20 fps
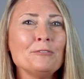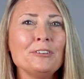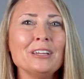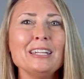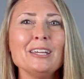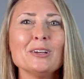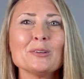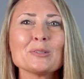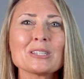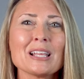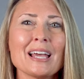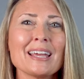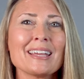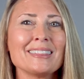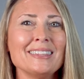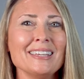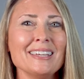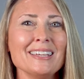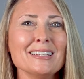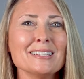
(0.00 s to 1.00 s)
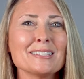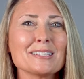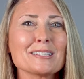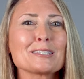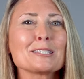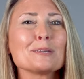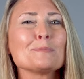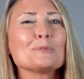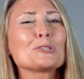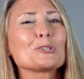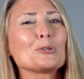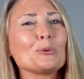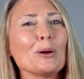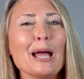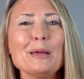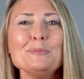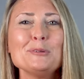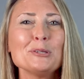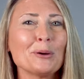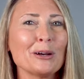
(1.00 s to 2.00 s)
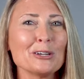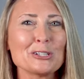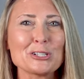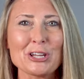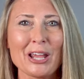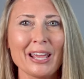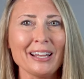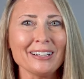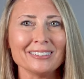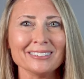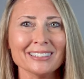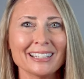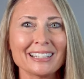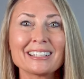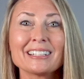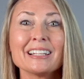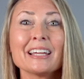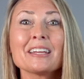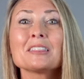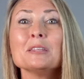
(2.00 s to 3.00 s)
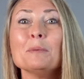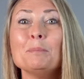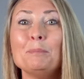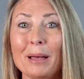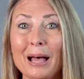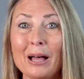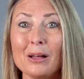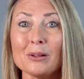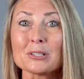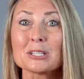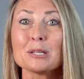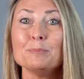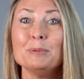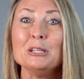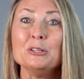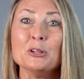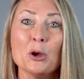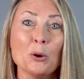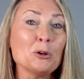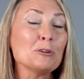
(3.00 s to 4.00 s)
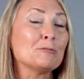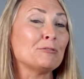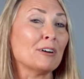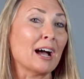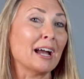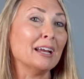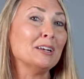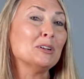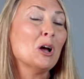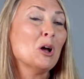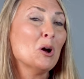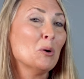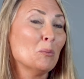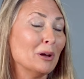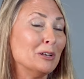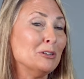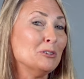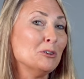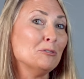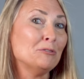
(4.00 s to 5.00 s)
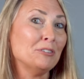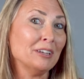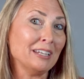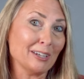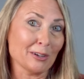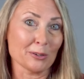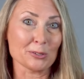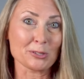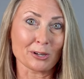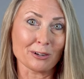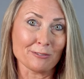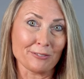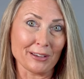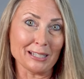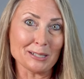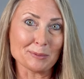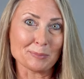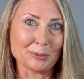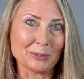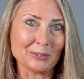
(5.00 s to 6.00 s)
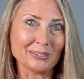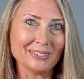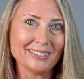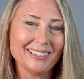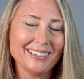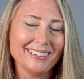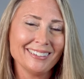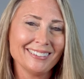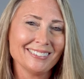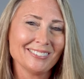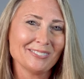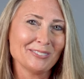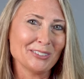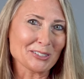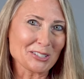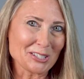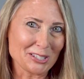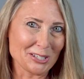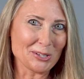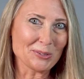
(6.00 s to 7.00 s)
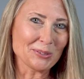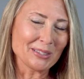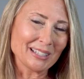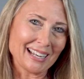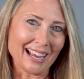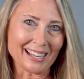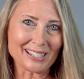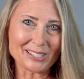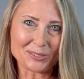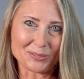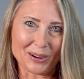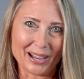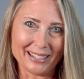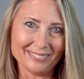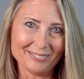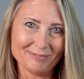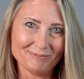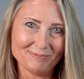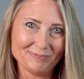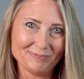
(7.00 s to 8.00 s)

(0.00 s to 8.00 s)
videos like these, subscribe to our channel and click the bell to be notified when new videos are available. We'll see you in the next one.